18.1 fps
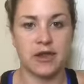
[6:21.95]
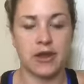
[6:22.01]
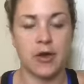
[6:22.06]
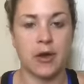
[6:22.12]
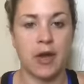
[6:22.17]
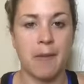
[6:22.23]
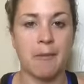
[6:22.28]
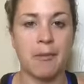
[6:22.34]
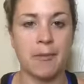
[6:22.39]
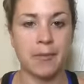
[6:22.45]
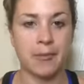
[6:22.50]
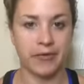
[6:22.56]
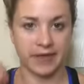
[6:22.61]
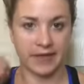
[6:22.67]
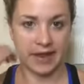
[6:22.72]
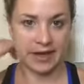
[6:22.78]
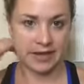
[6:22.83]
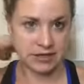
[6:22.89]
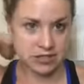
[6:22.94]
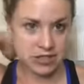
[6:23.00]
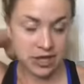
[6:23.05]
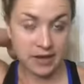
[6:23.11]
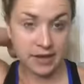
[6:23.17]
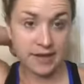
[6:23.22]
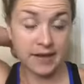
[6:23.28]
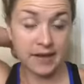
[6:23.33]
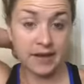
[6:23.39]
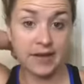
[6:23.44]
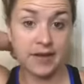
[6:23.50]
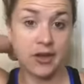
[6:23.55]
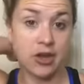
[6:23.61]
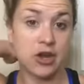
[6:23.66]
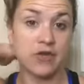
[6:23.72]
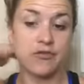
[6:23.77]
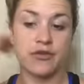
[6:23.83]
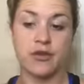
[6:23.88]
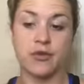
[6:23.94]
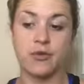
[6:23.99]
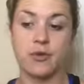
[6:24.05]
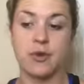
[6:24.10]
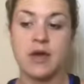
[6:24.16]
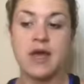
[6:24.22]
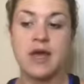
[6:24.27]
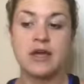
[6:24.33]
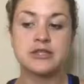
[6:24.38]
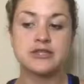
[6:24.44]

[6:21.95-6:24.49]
you know couple percentages, and it's good if you